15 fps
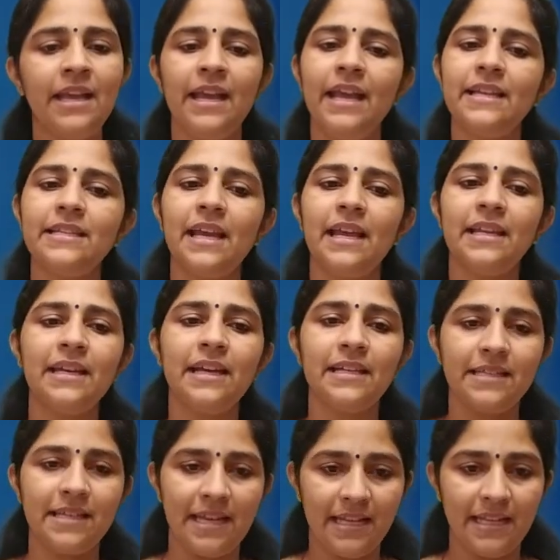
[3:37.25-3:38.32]
It
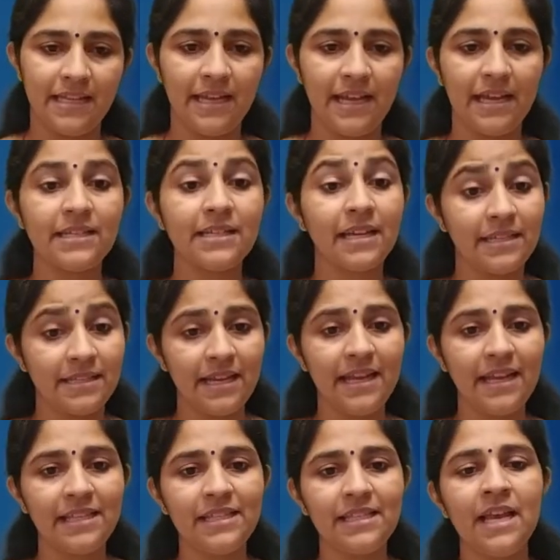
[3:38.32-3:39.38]

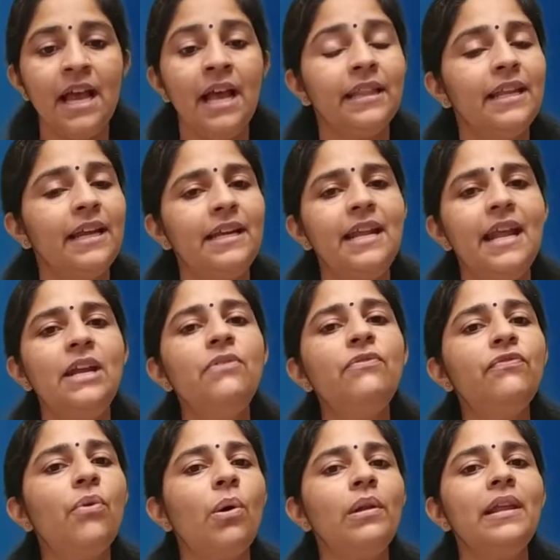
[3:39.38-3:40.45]
contains the dead
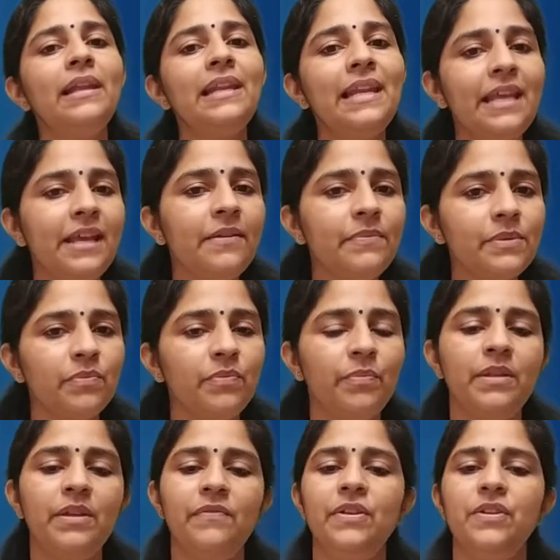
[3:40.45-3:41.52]
fallen leaves
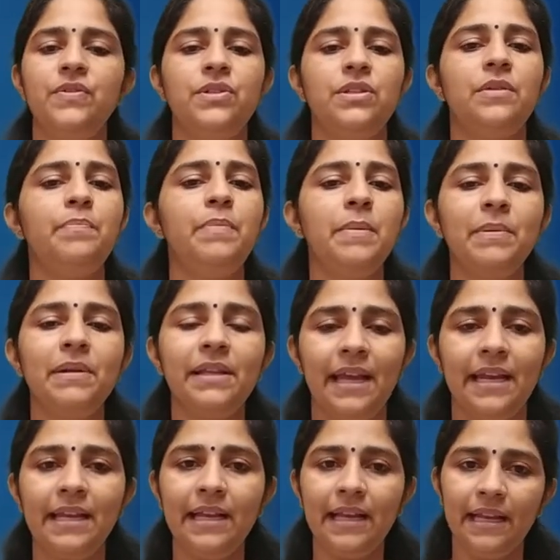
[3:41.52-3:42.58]
which the people
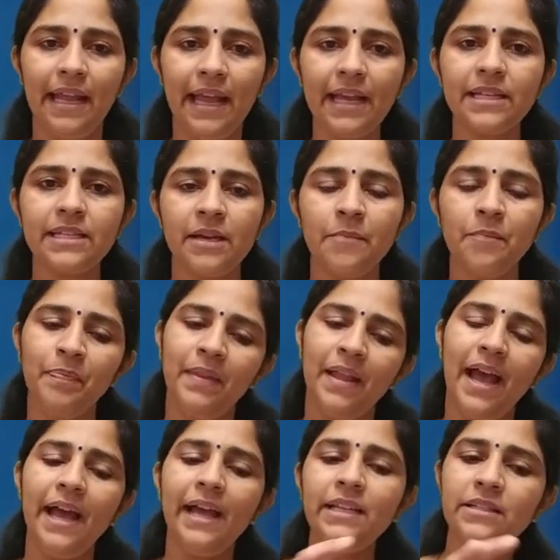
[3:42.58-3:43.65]
can collect
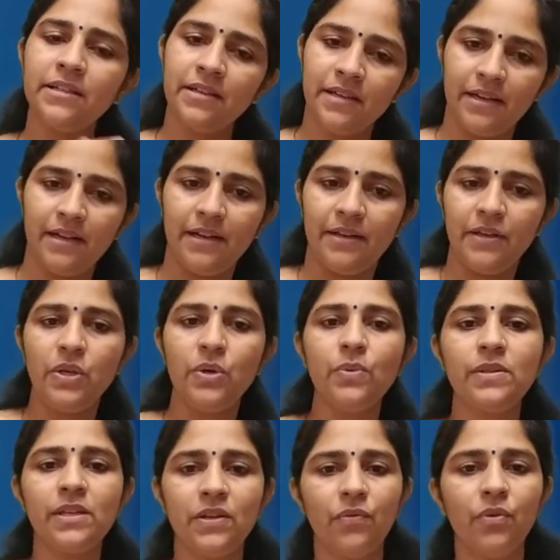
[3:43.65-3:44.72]
and
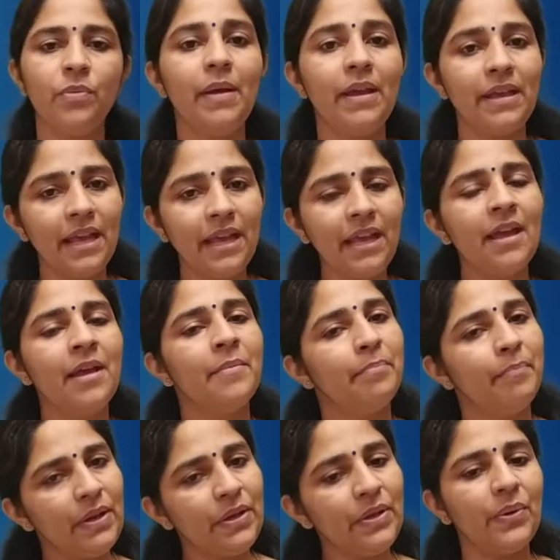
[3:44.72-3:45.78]
use it when making
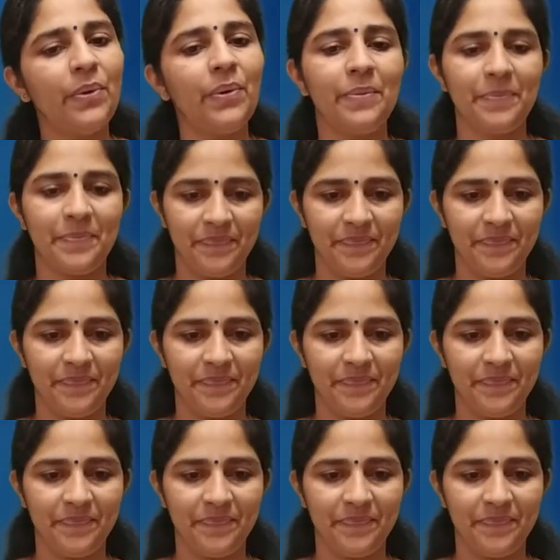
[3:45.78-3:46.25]
manure.